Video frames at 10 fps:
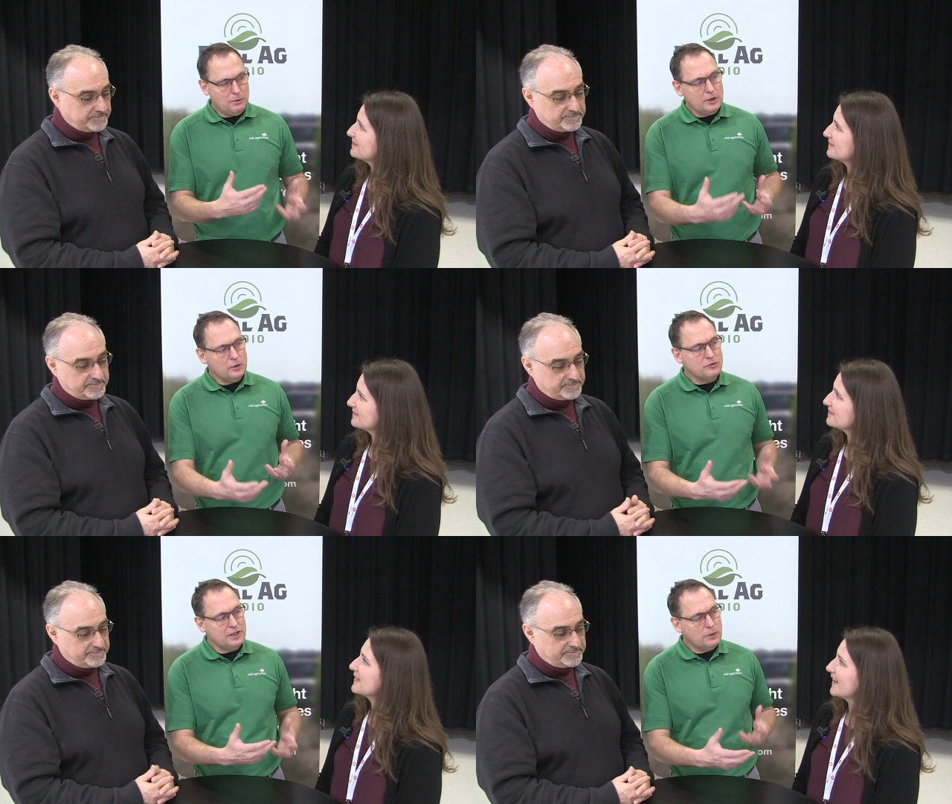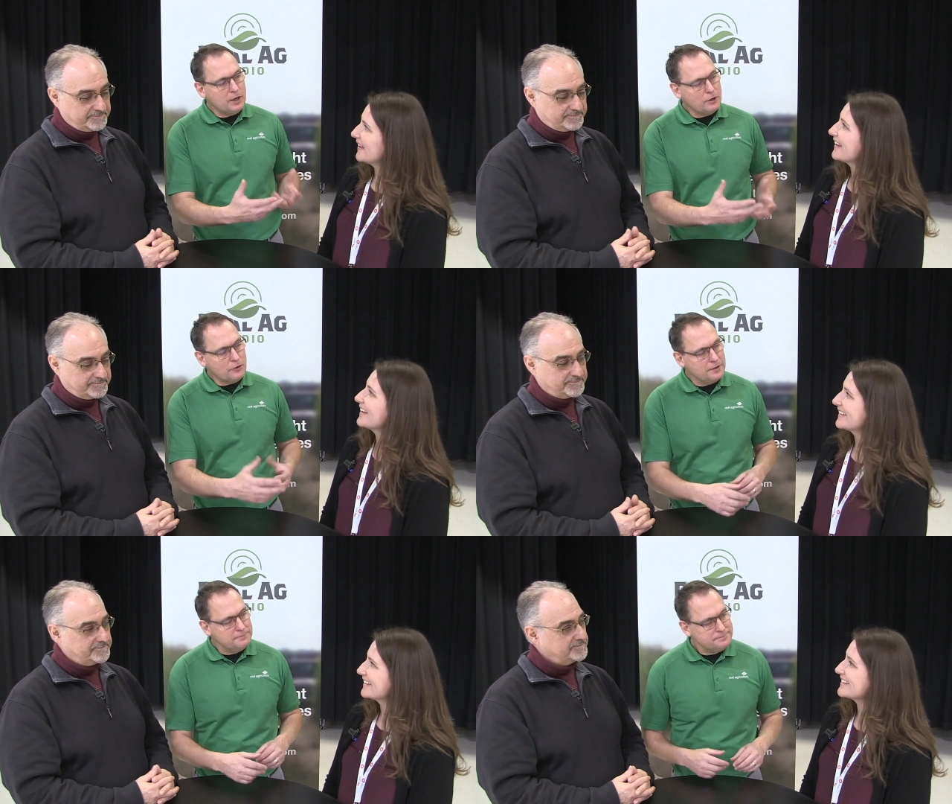Speaker 1: about what you're seeing, what
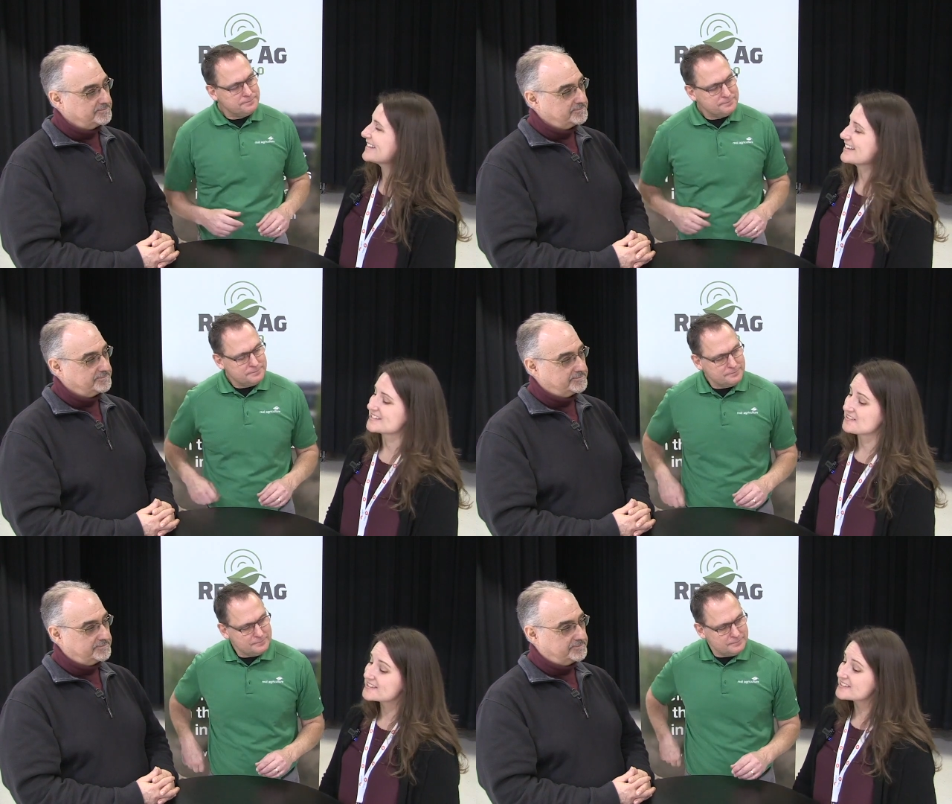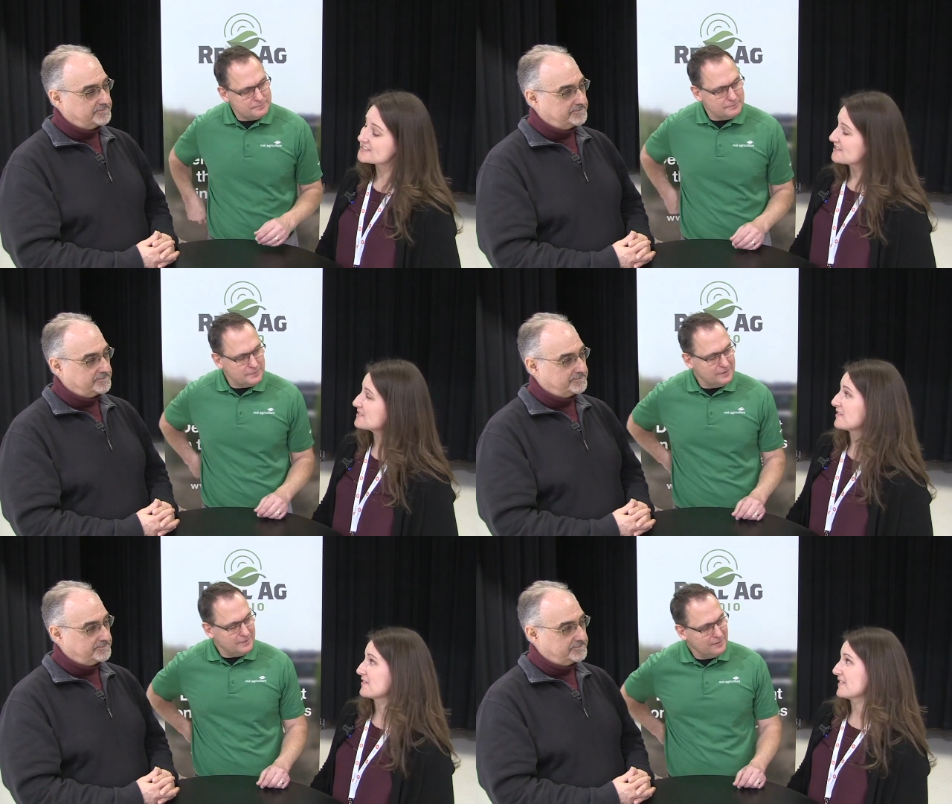you're learning. Yeah,
Speaker 2: so this is
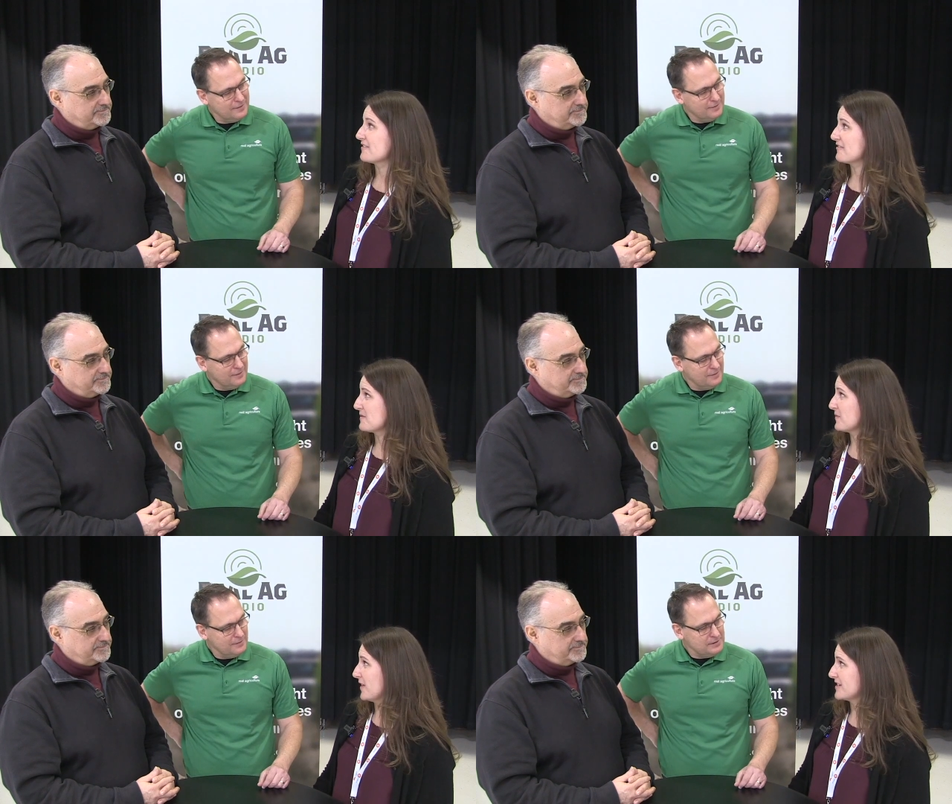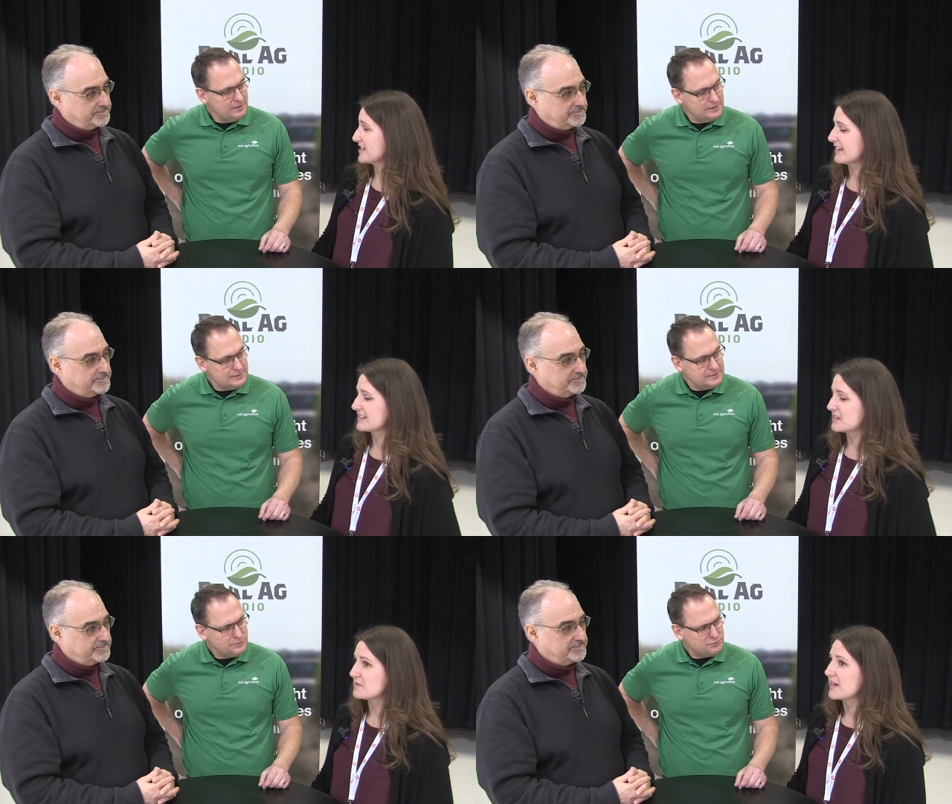also a really fun
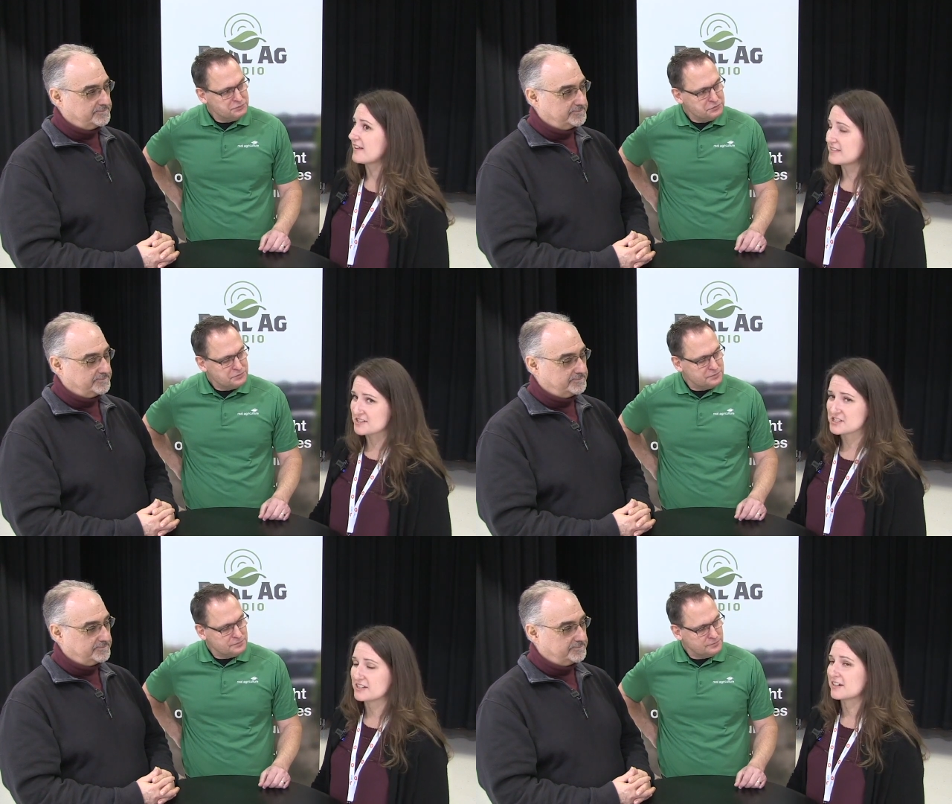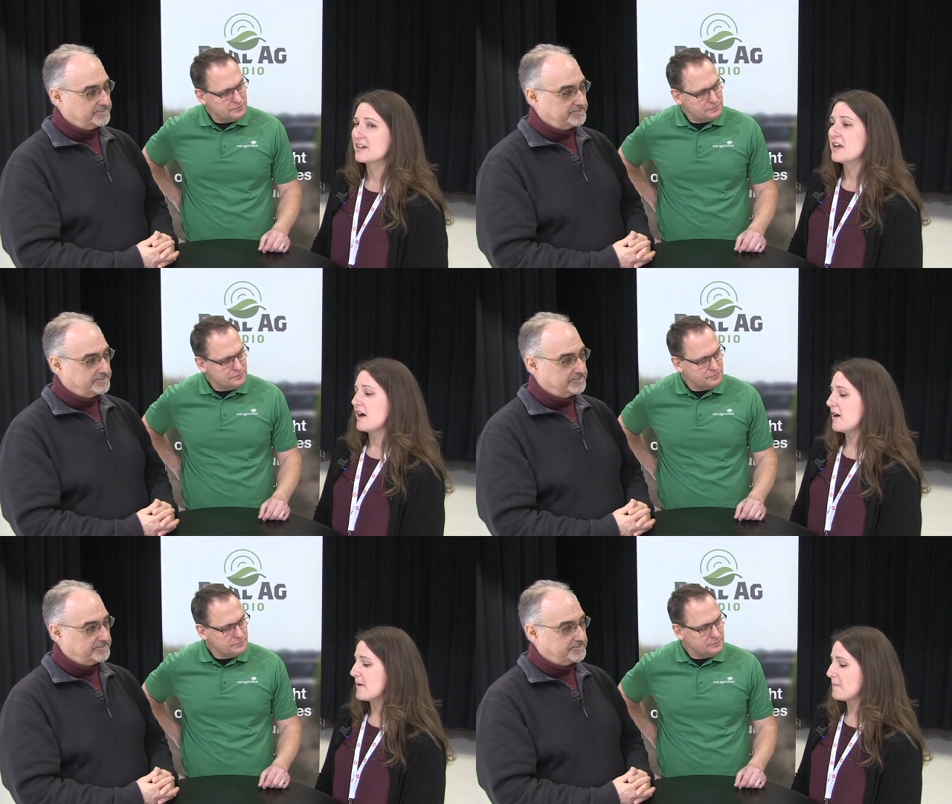project that we had this year.
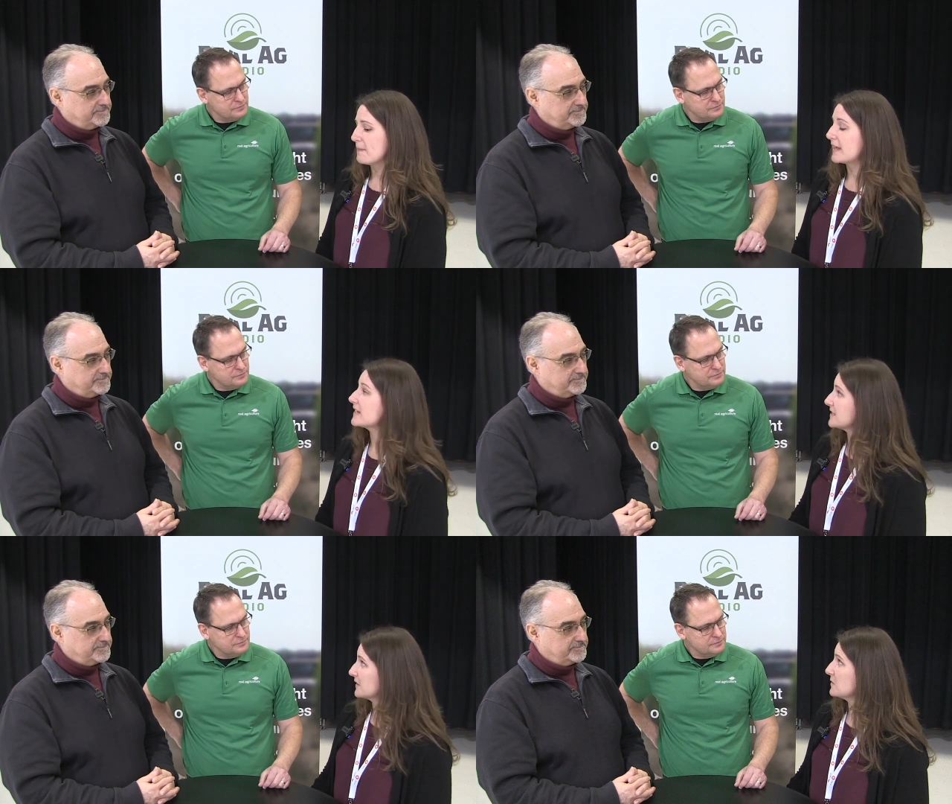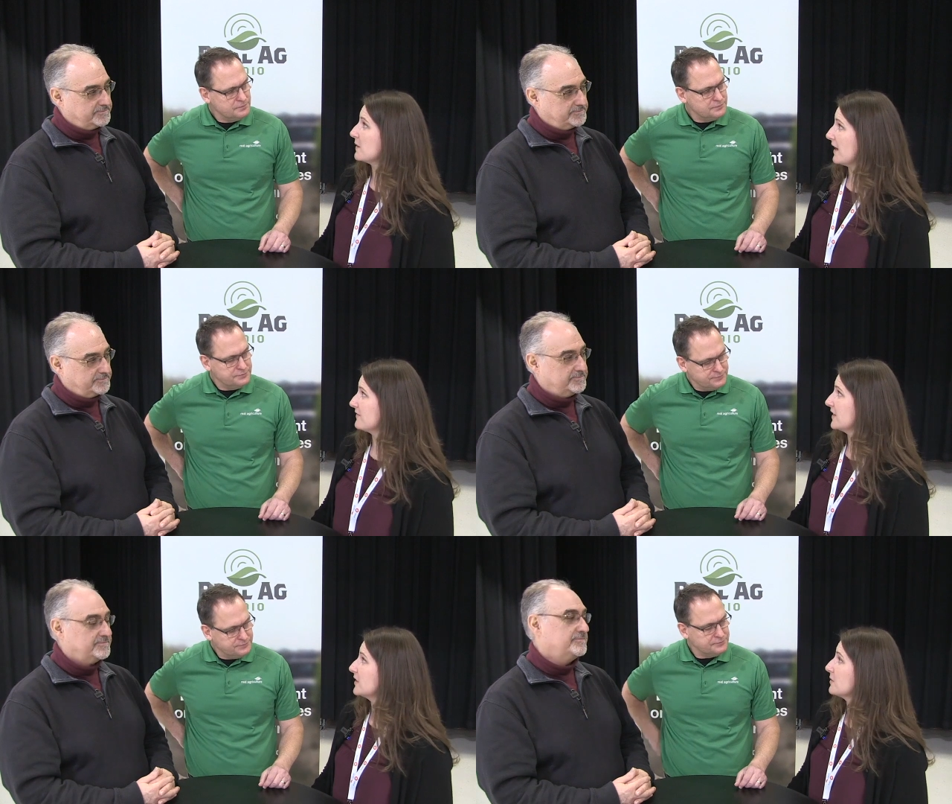Um, in Kentucky, we
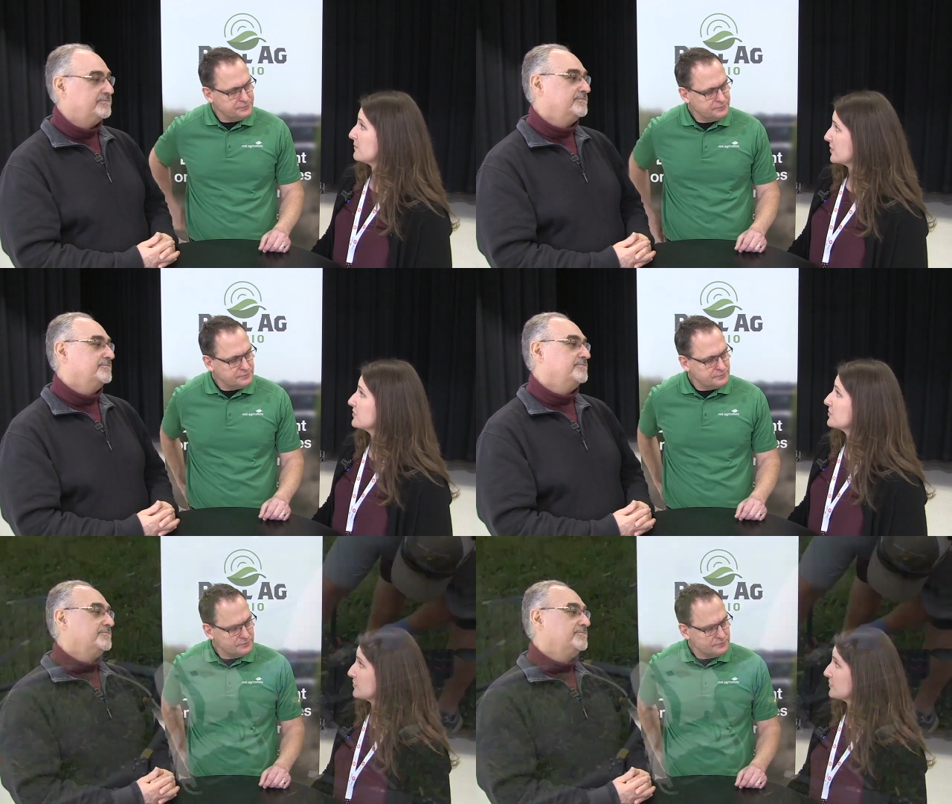have a commercial